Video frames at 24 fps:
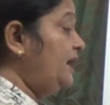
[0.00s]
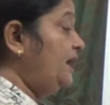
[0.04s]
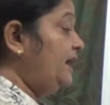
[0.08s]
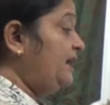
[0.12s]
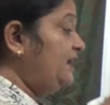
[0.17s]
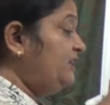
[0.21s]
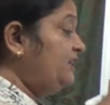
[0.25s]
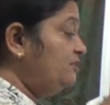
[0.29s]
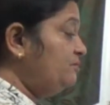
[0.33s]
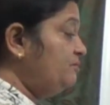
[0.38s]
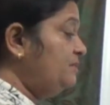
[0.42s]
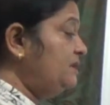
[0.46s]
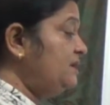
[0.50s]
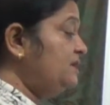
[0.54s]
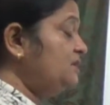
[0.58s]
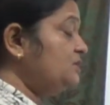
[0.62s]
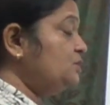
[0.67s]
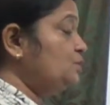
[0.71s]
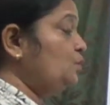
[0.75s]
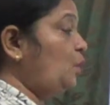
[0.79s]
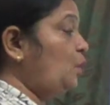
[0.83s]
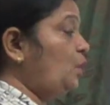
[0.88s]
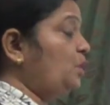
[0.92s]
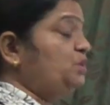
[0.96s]
It means
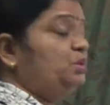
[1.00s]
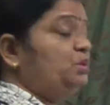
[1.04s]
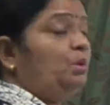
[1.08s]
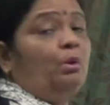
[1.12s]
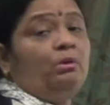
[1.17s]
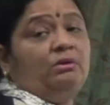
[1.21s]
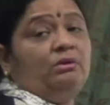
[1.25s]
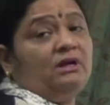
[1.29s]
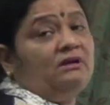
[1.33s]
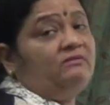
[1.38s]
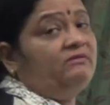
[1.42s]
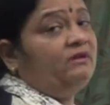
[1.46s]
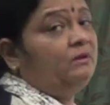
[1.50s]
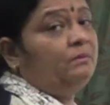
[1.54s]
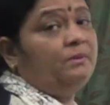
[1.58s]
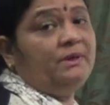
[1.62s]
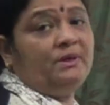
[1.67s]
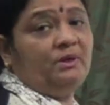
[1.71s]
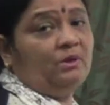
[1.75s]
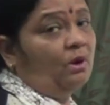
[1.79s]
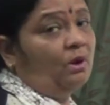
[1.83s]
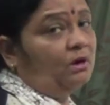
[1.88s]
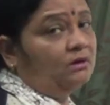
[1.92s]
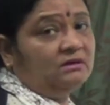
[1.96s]
what? Total will be
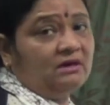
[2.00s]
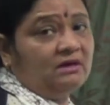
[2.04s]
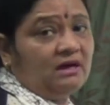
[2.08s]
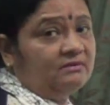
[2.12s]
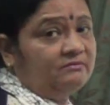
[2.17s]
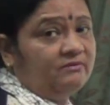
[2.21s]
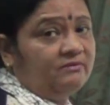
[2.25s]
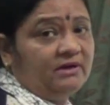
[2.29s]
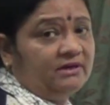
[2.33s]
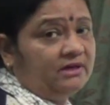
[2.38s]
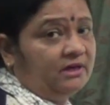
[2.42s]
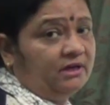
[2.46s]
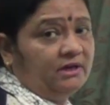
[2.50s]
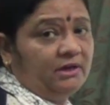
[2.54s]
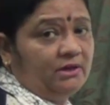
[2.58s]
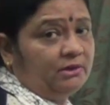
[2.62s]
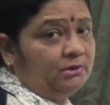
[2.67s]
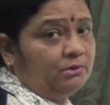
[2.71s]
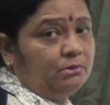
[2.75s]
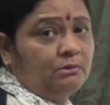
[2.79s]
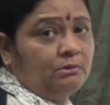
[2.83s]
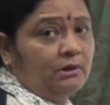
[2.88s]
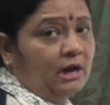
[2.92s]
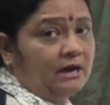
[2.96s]
not converting
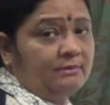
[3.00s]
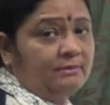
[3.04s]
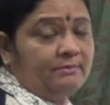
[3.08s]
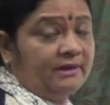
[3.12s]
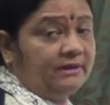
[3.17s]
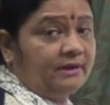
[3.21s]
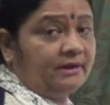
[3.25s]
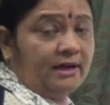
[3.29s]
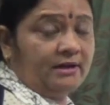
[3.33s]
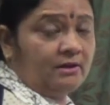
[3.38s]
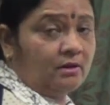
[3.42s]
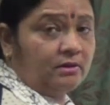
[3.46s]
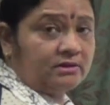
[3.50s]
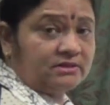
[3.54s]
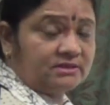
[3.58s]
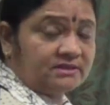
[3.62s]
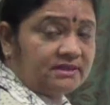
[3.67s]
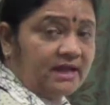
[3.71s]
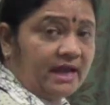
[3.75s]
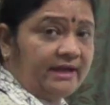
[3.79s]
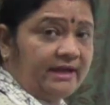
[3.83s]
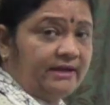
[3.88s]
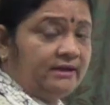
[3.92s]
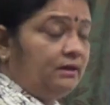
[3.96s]
into carbon
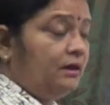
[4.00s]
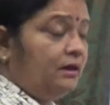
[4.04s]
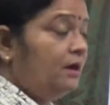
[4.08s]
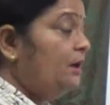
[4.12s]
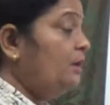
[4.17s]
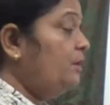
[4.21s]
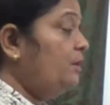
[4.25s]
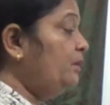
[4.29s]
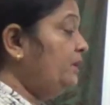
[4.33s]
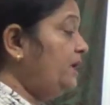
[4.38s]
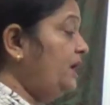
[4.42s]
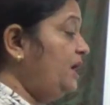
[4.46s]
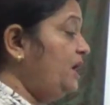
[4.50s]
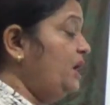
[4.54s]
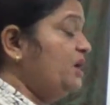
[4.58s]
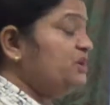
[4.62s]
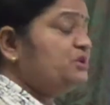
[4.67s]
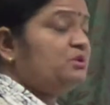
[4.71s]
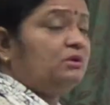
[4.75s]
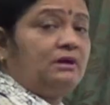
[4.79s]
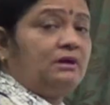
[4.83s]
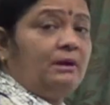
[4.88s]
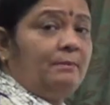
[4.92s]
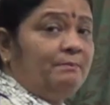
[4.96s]
dioxide. Okay,
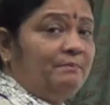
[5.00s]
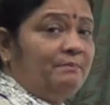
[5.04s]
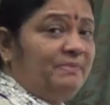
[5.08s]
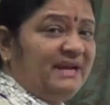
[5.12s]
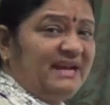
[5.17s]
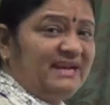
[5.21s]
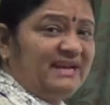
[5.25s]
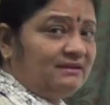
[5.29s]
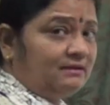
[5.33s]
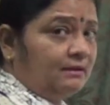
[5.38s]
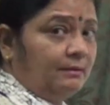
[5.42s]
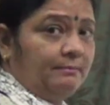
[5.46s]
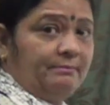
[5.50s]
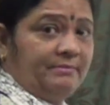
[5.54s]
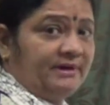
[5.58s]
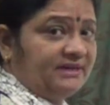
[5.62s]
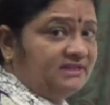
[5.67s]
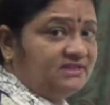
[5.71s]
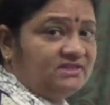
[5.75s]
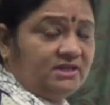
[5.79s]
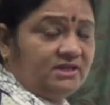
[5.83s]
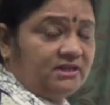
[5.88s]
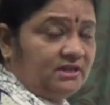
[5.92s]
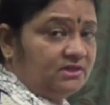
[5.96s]
so complete
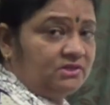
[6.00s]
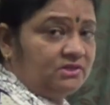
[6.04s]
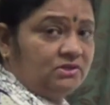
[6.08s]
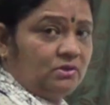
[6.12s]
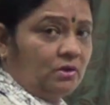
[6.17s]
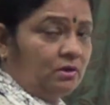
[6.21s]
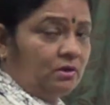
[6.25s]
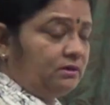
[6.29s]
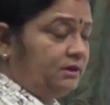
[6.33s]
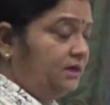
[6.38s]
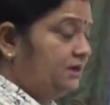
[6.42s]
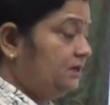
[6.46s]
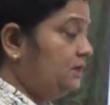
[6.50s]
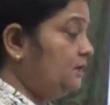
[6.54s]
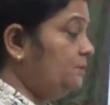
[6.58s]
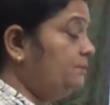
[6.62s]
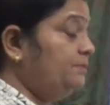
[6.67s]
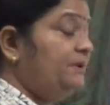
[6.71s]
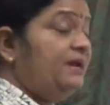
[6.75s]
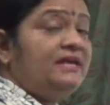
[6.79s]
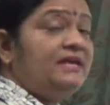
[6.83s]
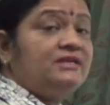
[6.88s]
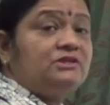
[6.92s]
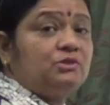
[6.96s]
combustion is not taking
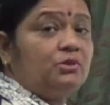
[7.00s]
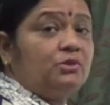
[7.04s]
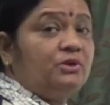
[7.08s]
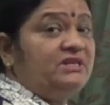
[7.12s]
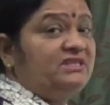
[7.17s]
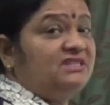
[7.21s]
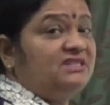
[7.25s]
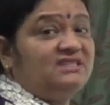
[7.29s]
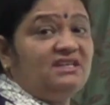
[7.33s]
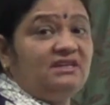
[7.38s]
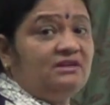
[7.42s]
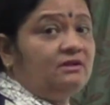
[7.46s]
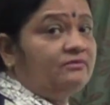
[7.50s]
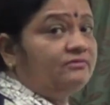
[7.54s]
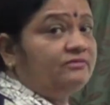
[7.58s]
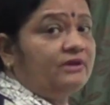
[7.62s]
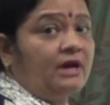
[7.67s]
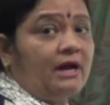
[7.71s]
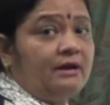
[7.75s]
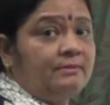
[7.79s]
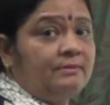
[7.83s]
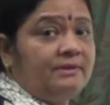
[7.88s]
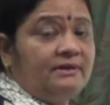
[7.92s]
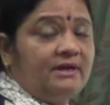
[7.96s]
place. So instead of
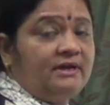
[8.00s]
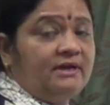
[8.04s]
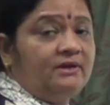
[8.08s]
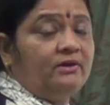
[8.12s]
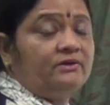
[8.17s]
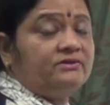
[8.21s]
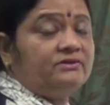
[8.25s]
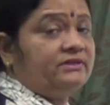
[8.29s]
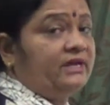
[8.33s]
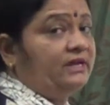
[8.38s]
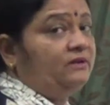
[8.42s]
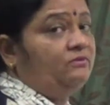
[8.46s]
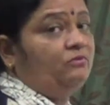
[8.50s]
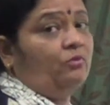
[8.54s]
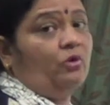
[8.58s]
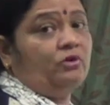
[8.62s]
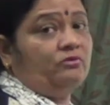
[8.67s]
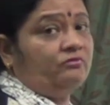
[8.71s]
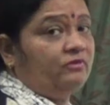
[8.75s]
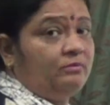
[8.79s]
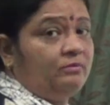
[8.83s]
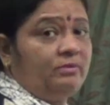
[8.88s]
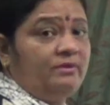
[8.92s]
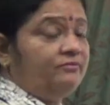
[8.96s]
carbon dioxide, what
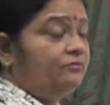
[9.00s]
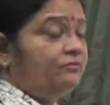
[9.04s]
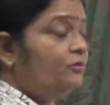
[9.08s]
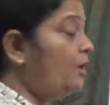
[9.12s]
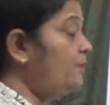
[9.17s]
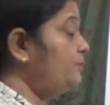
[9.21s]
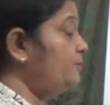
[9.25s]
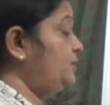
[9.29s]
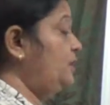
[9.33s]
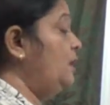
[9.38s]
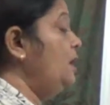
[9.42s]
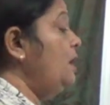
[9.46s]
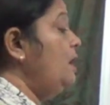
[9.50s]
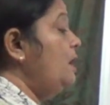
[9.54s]
will be formed?